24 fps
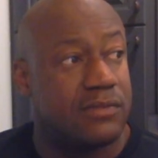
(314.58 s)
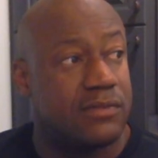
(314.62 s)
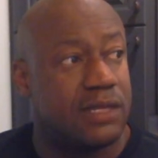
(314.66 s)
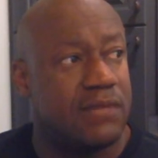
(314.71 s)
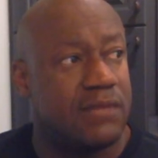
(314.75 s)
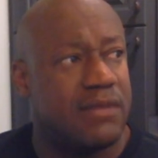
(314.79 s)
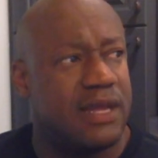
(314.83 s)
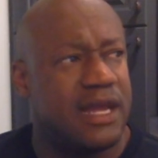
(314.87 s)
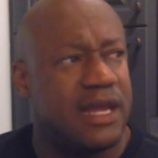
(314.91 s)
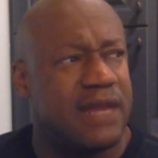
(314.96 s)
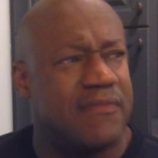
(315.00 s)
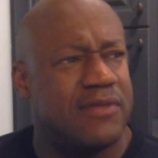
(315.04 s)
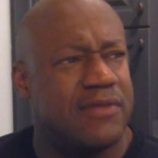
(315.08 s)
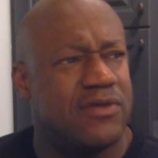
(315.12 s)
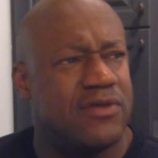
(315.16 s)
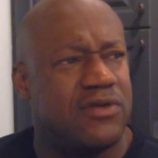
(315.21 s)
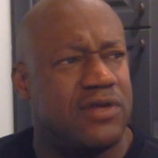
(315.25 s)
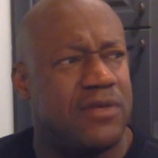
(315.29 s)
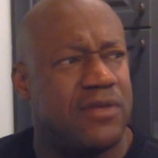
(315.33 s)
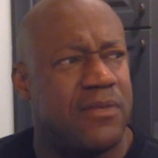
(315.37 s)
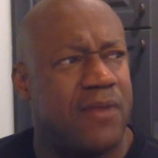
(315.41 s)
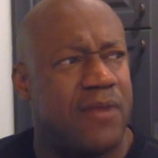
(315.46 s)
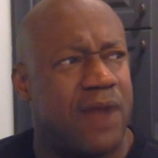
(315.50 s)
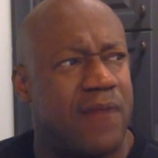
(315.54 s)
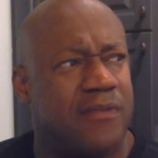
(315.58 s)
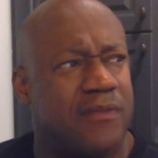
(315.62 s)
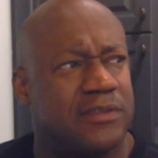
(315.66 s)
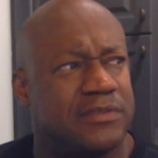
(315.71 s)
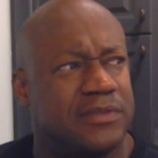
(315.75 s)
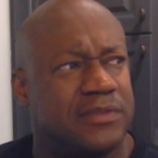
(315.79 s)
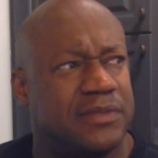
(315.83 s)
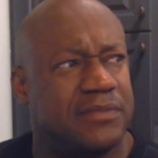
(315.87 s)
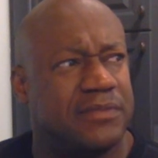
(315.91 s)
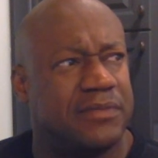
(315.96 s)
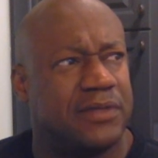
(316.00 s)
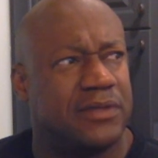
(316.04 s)
They got 1 million apartments
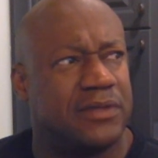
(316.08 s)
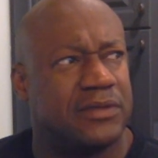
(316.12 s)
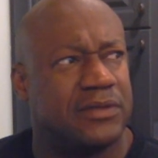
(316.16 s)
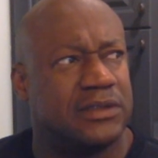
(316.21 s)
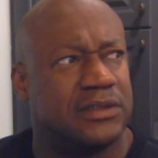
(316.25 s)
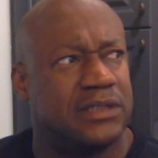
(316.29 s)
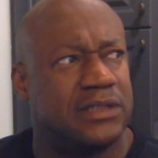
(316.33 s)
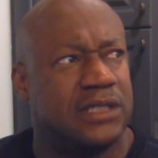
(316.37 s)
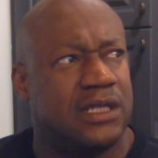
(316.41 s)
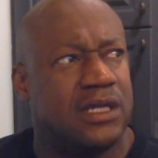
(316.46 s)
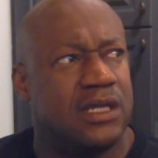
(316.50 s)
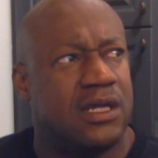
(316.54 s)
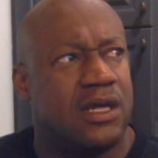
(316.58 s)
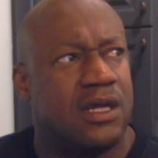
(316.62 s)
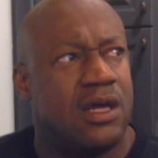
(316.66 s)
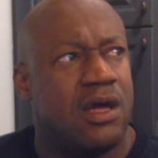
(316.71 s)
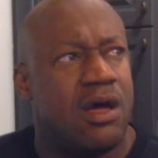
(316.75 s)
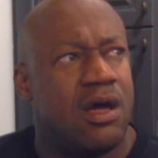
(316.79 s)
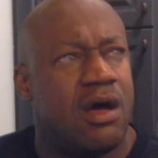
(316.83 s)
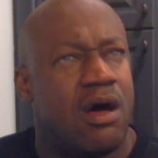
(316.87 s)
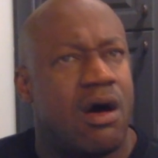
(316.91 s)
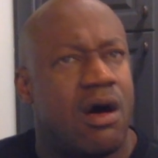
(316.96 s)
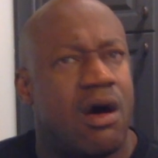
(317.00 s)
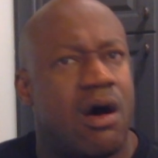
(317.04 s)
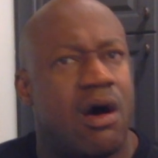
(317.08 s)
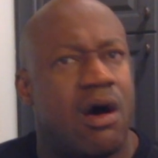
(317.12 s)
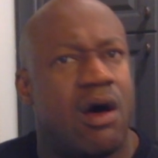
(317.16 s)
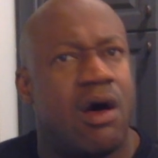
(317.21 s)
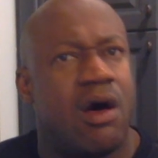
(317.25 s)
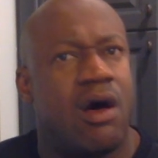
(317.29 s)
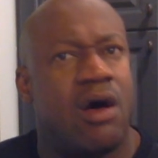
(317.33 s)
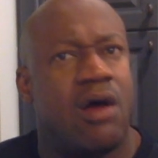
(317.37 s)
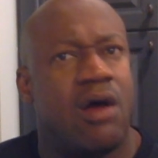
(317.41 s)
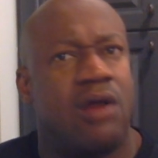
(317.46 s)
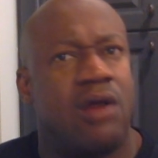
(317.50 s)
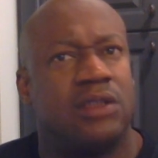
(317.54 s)
being built.
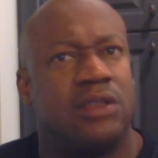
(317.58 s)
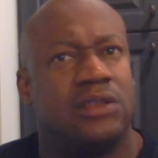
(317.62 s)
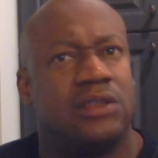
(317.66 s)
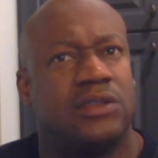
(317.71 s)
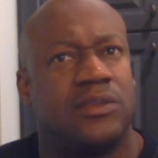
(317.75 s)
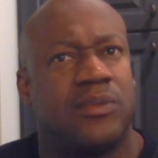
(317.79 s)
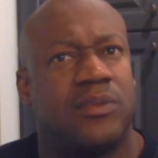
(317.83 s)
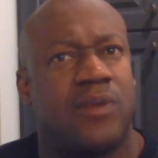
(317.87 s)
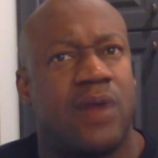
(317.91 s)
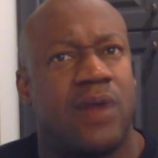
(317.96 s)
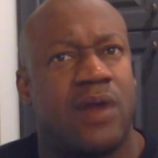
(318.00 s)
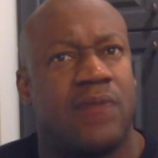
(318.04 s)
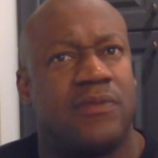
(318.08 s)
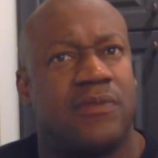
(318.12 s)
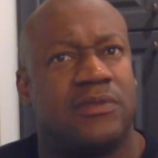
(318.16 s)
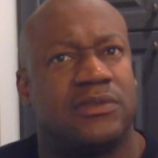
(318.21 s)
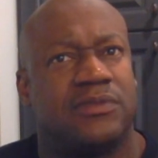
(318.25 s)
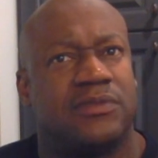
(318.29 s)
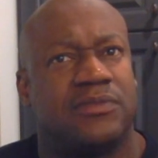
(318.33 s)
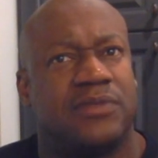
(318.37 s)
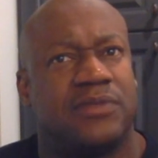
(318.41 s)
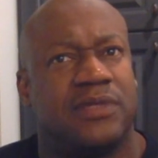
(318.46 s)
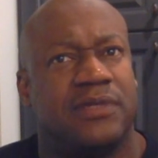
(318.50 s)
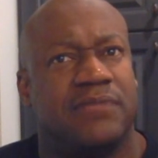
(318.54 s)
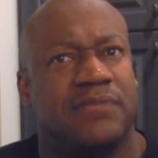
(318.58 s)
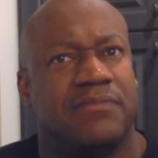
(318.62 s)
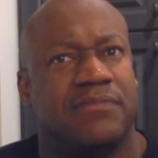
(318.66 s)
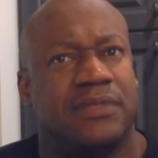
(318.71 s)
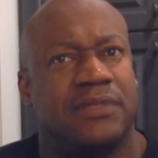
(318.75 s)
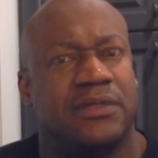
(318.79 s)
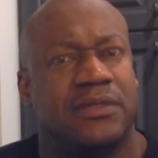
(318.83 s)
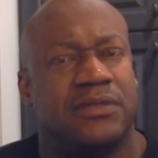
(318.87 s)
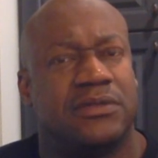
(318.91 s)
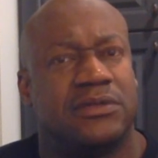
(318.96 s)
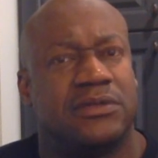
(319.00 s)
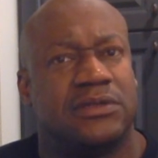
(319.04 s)
All these apartments are being
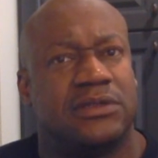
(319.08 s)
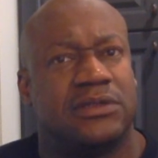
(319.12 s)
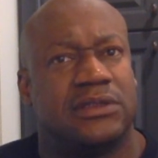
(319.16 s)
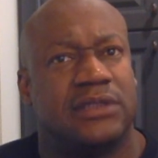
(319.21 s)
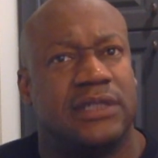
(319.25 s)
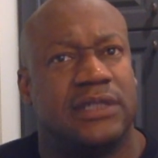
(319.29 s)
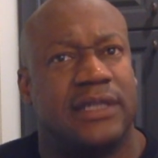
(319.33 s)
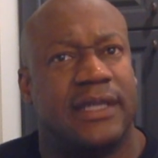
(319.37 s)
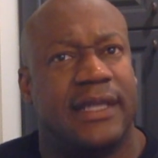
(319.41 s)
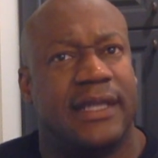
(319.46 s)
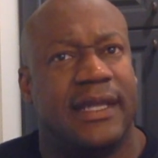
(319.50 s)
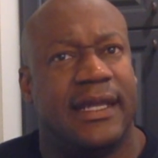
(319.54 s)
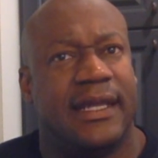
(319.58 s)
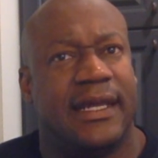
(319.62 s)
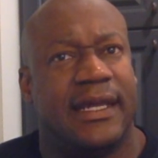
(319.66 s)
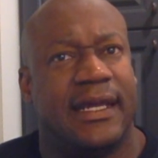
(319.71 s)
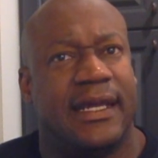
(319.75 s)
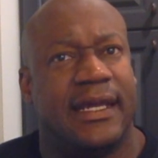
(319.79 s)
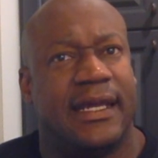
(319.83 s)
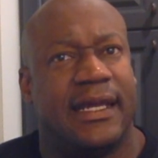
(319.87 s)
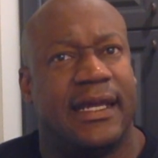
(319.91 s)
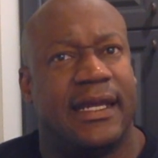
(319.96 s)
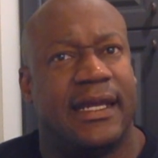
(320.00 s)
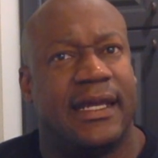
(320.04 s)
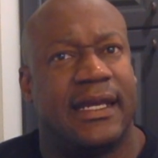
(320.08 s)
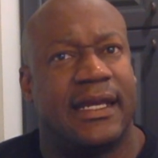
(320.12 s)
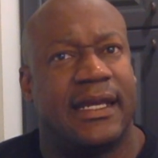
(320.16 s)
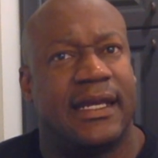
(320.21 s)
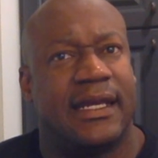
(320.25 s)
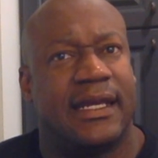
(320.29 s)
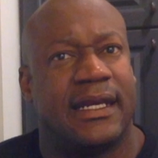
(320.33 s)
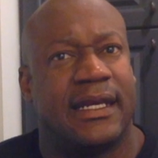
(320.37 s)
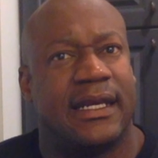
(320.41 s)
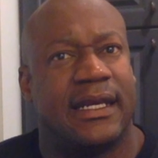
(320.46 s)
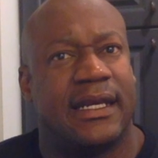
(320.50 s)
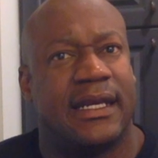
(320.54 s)
built,
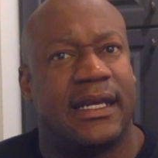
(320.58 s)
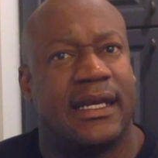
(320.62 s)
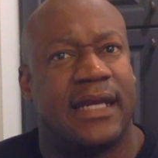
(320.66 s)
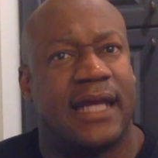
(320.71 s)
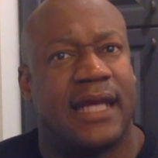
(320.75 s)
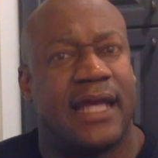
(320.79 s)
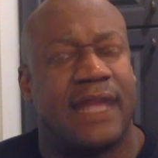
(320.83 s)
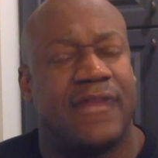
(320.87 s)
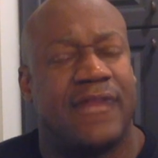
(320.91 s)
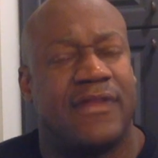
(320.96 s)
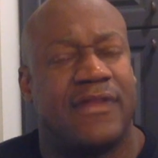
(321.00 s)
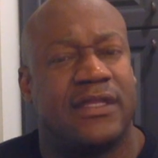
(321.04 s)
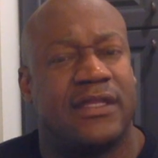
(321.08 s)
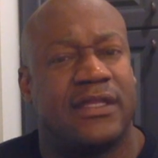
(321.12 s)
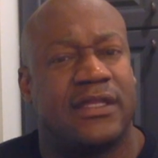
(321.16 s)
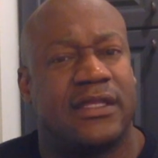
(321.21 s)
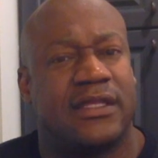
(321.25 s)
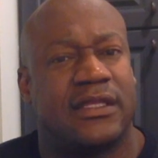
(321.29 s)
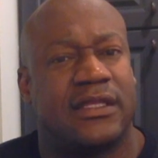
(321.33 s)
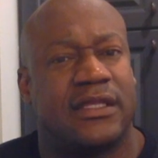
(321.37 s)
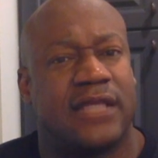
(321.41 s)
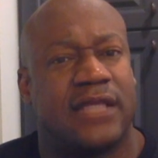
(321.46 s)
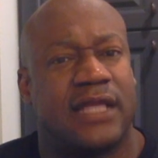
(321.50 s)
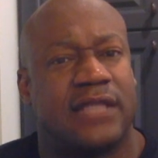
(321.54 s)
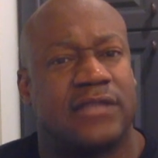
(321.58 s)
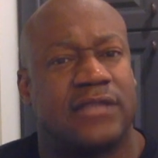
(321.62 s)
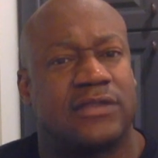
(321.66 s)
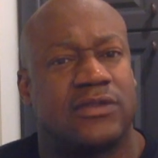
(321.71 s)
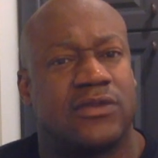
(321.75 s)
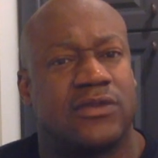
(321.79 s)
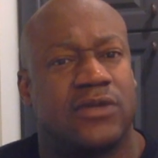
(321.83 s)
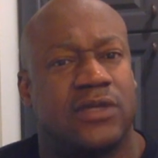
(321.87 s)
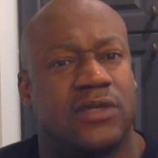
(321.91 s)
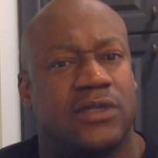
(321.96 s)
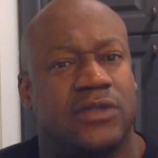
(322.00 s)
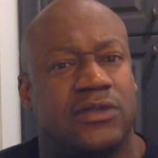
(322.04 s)
and I think that's
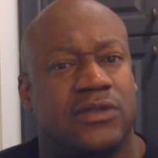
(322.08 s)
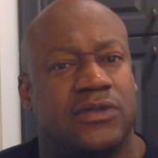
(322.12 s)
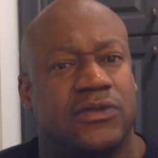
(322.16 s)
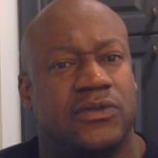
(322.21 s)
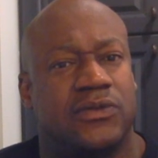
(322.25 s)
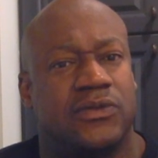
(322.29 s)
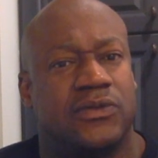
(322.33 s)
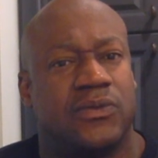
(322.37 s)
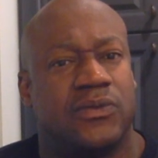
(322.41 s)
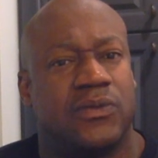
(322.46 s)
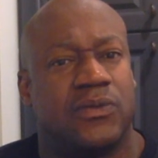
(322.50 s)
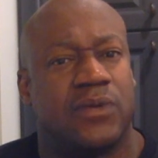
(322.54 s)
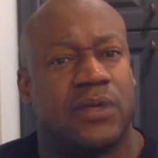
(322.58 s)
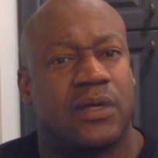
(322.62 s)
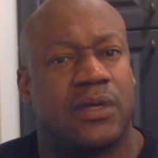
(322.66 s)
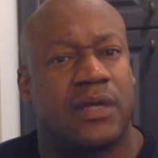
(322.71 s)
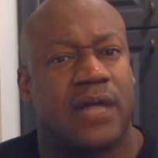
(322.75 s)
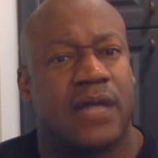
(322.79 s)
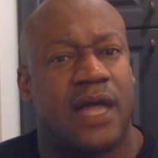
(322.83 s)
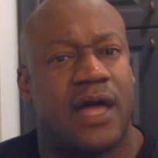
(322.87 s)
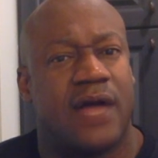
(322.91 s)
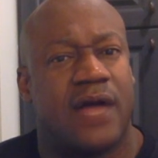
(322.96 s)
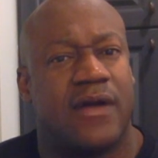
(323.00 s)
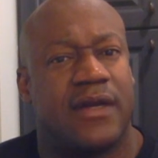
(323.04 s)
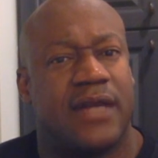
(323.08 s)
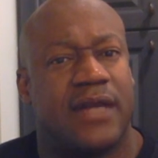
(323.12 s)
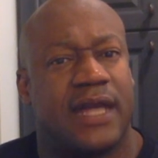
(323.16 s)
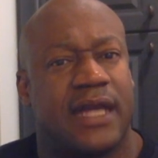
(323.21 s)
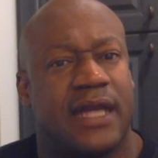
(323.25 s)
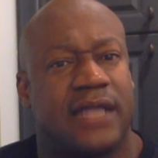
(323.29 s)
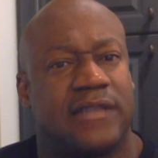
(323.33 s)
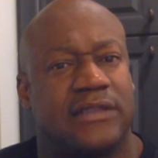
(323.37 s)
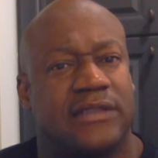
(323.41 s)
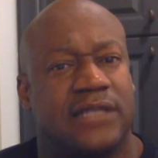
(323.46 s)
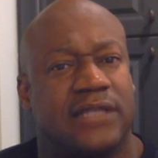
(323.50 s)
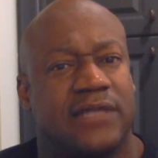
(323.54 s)
going to work out
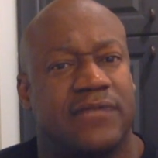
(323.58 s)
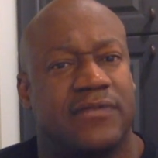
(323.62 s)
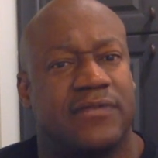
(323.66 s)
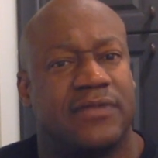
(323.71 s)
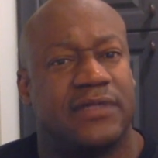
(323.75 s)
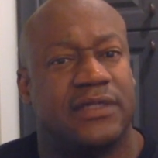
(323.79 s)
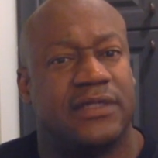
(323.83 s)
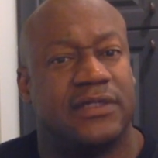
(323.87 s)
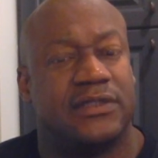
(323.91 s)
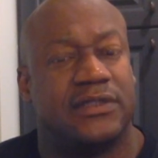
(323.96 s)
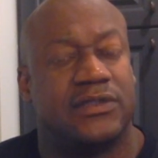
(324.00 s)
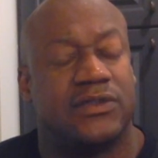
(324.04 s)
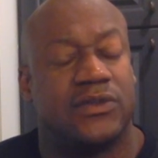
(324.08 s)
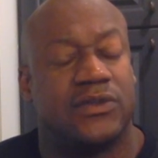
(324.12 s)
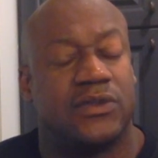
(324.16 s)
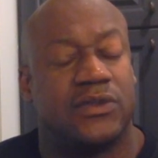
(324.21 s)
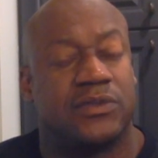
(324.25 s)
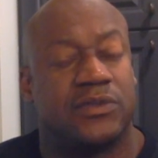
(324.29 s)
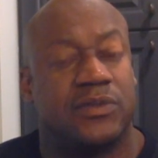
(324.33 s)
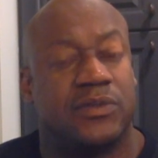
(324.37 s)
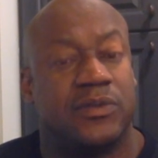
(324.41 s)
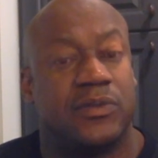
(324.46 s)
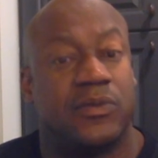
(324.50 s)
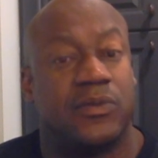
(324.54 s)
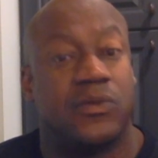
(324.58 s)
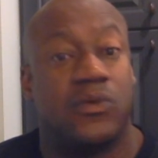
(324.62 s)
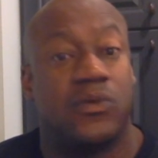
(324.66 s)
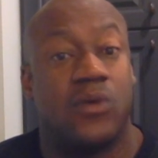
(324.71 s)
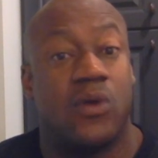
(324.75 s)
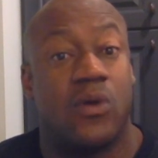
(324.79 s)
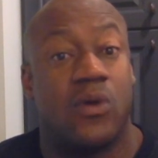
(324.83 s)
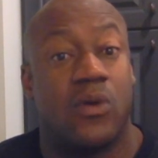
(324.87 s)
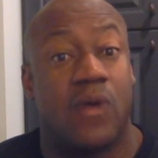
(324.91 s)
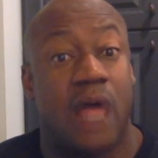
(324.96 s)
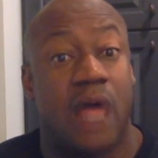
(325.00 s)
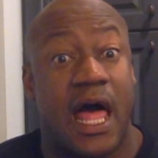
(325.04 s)
negatively towards people who
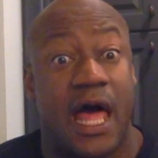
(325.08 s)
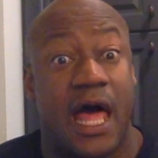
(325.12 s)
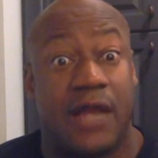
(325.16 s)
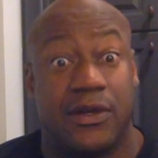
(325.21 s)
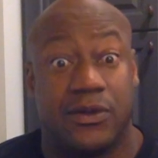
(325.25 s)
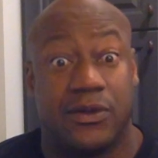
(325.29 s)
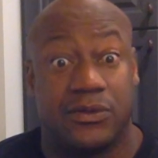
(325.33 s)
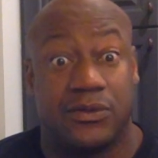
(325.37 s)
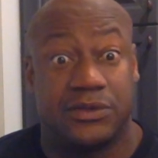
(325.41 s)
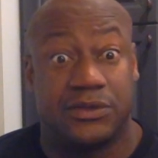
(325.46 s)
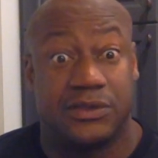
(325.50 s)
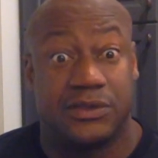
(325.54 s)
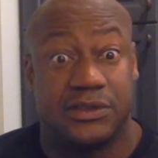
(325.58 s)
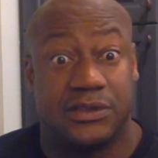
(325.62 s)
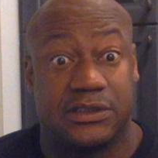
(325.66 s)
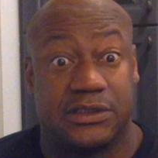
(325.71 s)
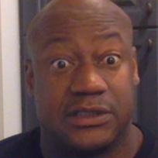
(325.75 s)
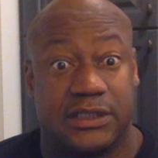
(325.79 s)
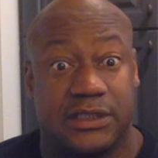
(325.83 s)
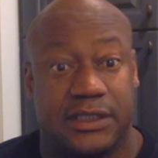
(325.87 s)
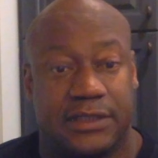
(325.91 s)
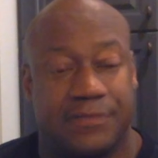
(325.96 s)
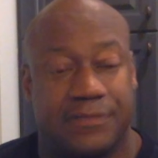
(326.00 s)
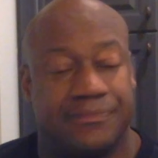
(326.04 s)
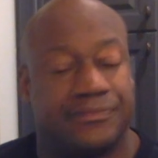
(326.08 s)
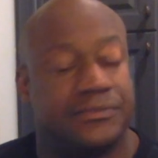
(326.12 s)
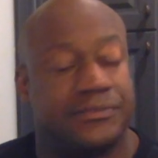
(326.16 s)
own condos here in the city.